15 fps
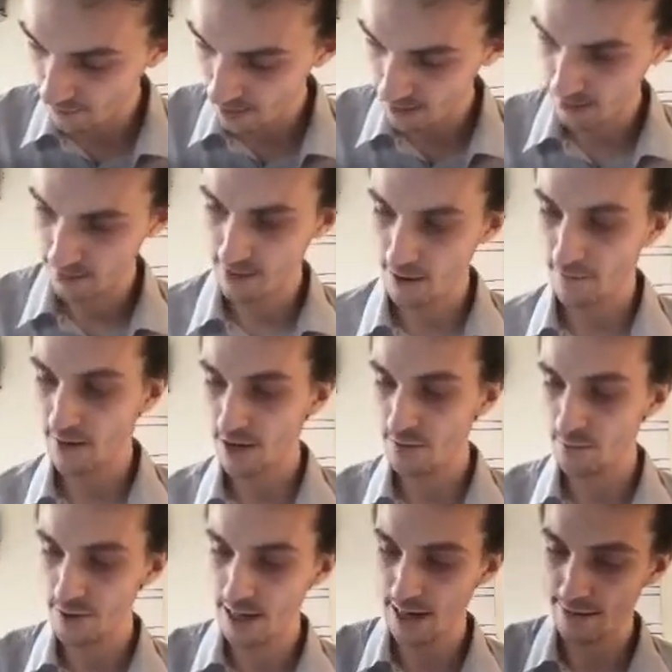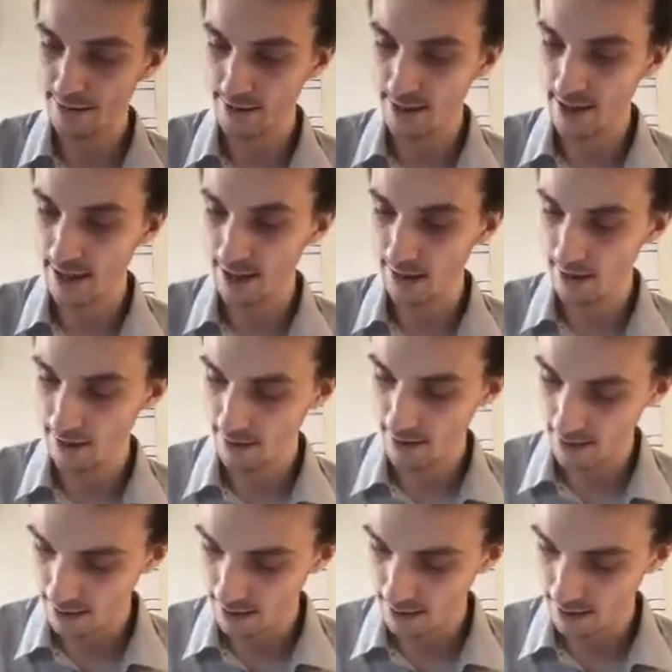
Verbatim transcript: V is a derivation which lands in K.